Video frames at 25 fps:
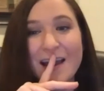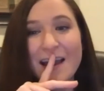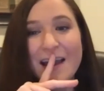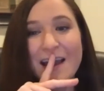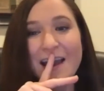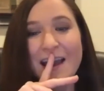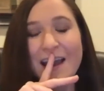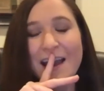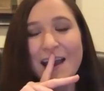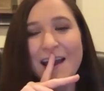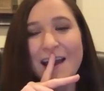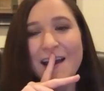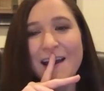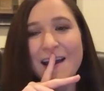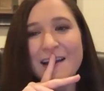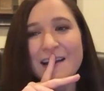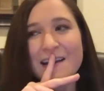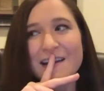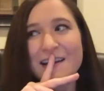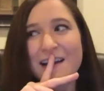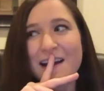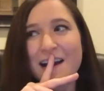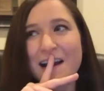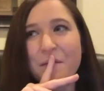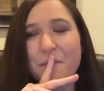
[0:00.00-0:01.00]

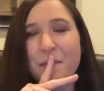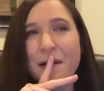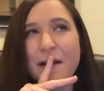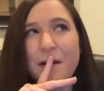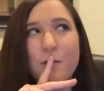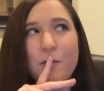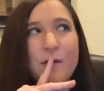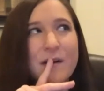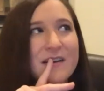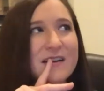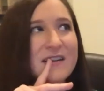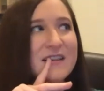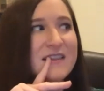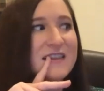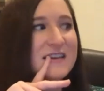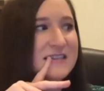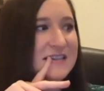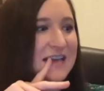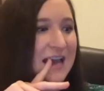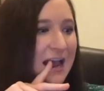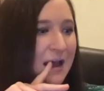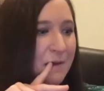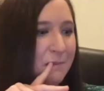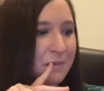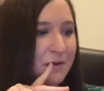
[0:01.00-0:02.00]
and I'm like, when did this
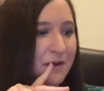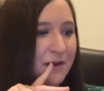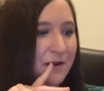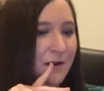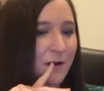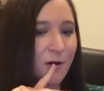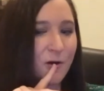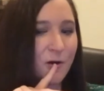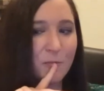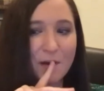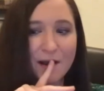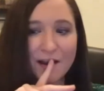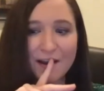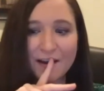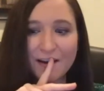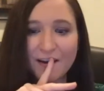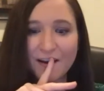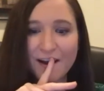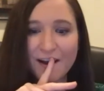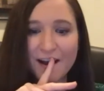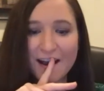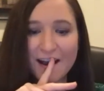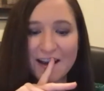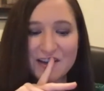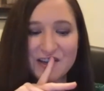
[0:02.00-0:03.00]
happen? Oh my
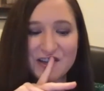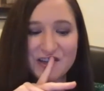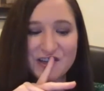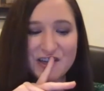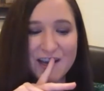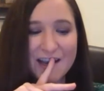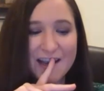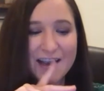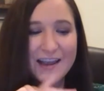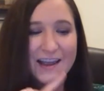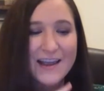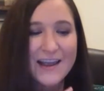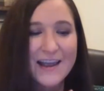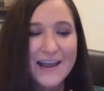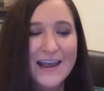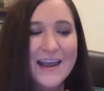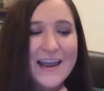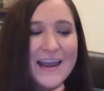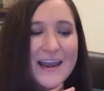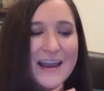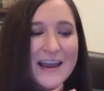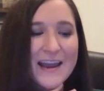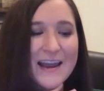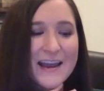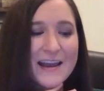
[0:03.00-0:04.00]
gosh.
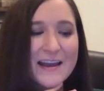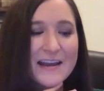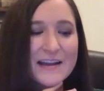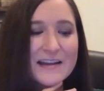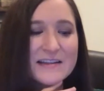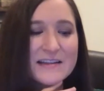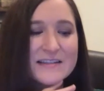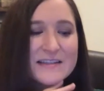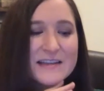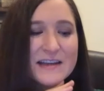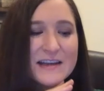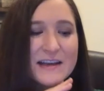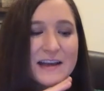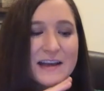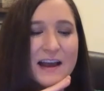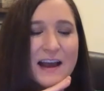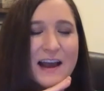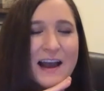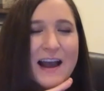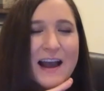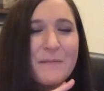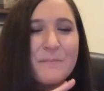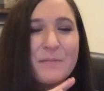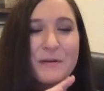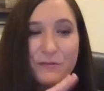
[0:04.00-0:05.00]
And
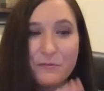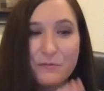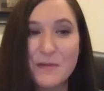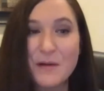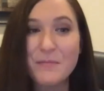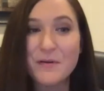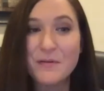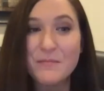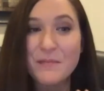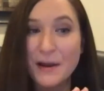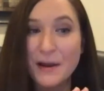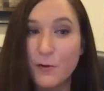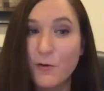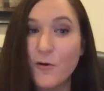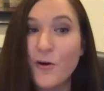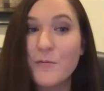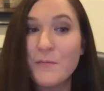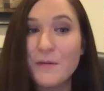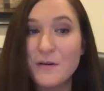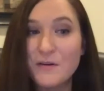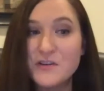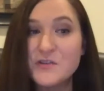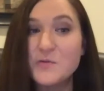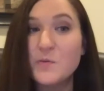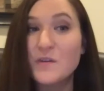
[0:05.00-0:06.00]
but remember my
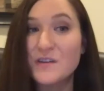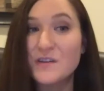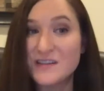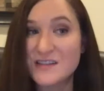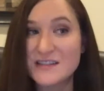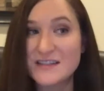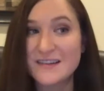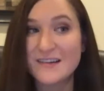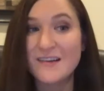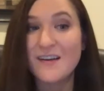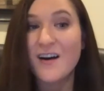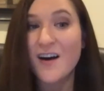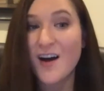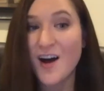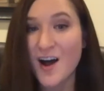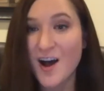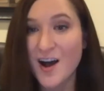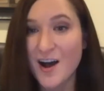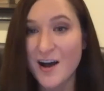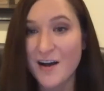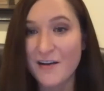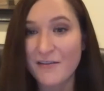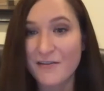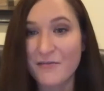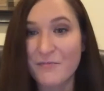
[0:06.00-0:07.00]
hormones were still
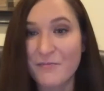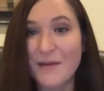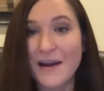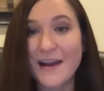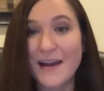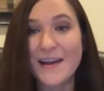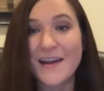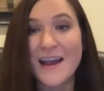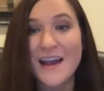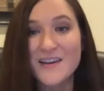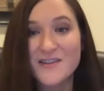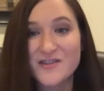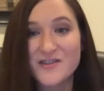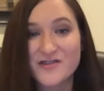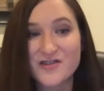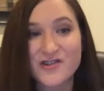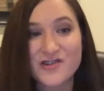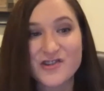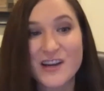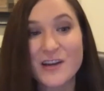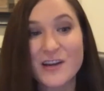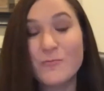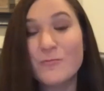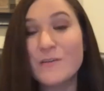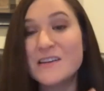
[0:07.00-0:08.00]
off my
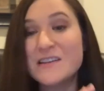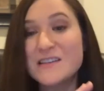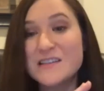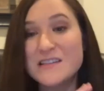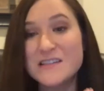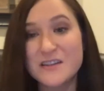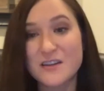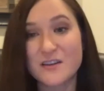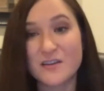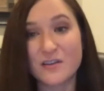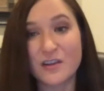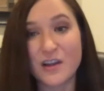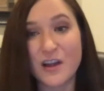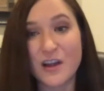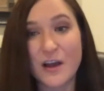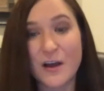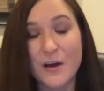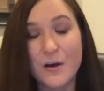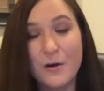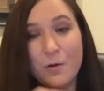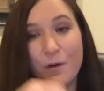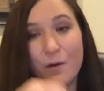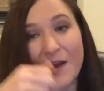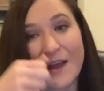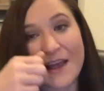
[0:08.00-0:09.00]
estrogen was still
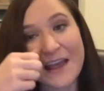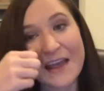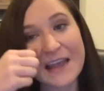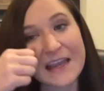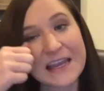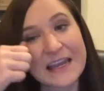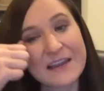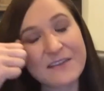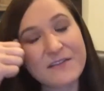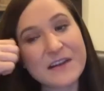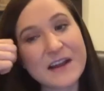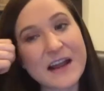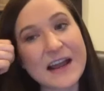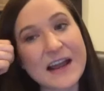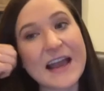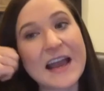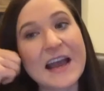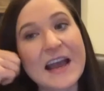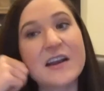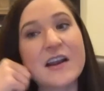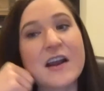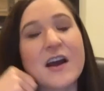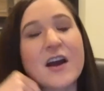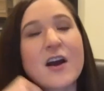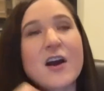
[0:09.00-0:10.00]
low even i mm-hmm.
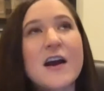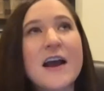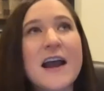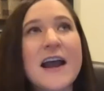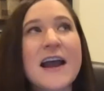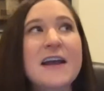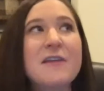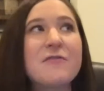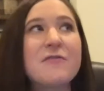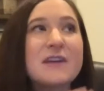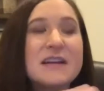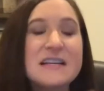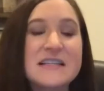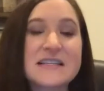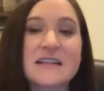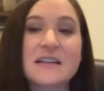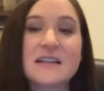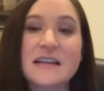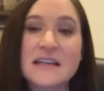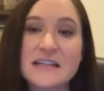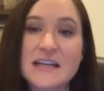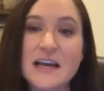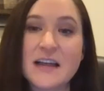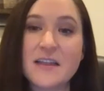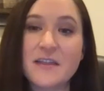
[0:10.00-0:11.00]
had had
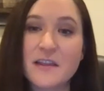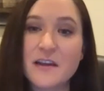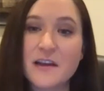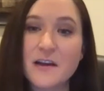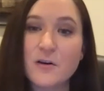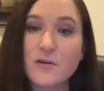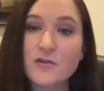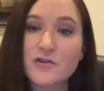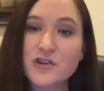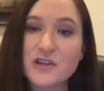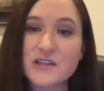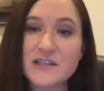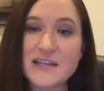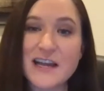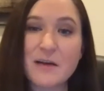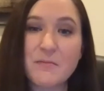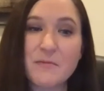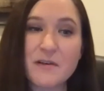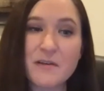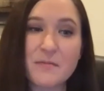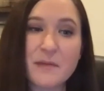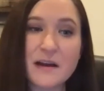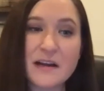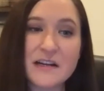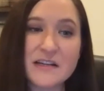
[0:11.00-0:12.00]
recently done the ultrasound
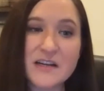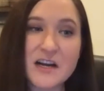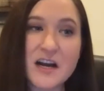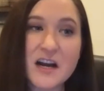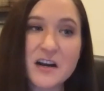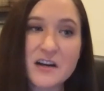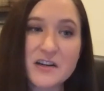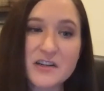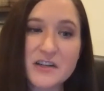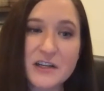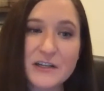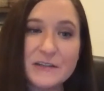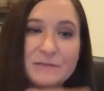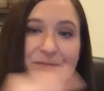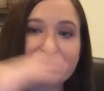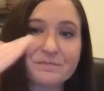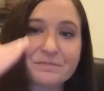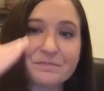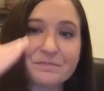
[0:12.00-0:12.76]
with my doctor